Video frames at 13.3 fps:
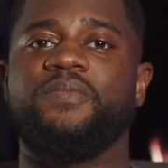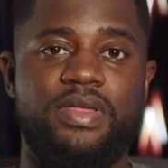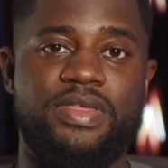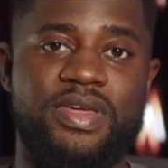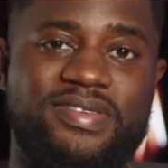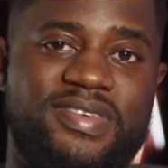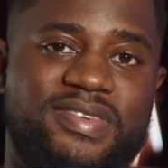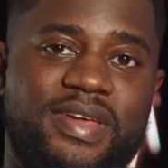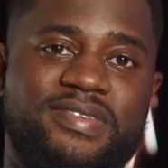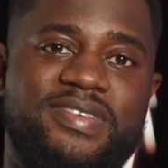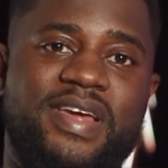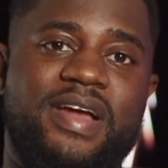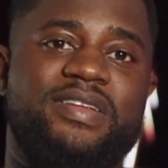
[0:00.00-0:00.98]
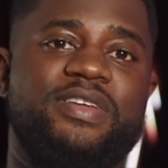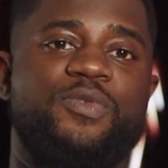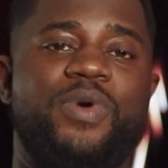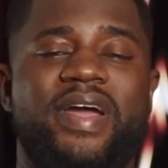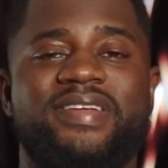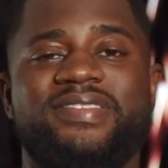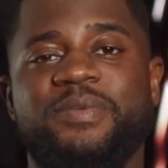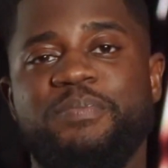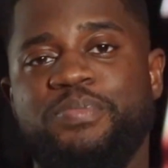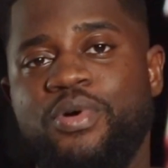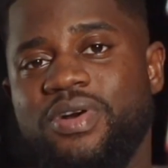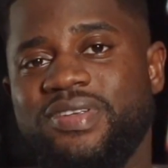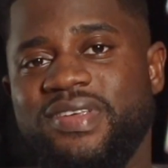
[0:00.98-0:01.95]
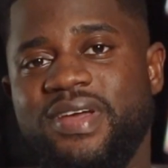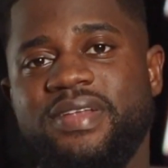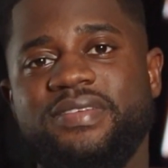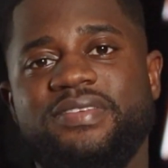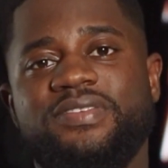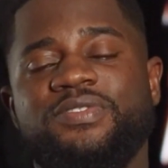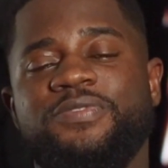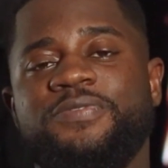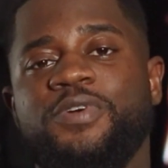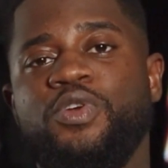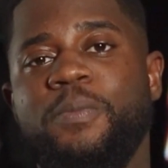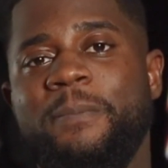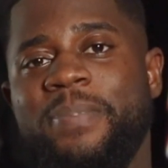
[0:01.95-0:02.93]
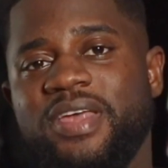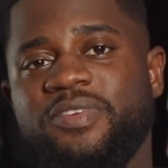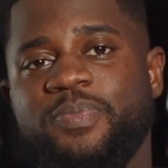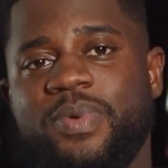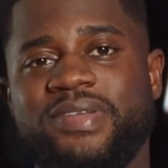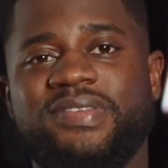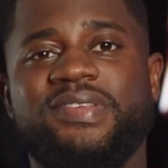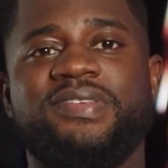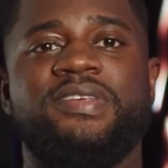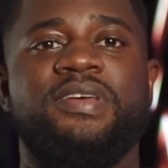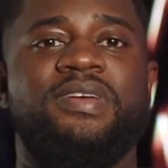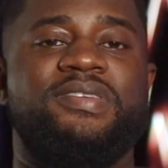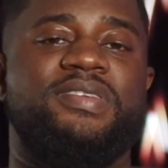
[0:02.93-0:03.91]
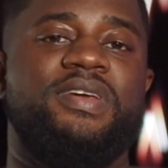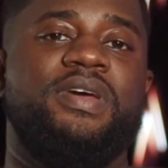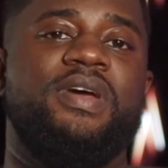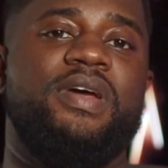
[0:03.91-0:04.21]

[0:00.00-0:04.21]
This is exactly why it's important to follow best practices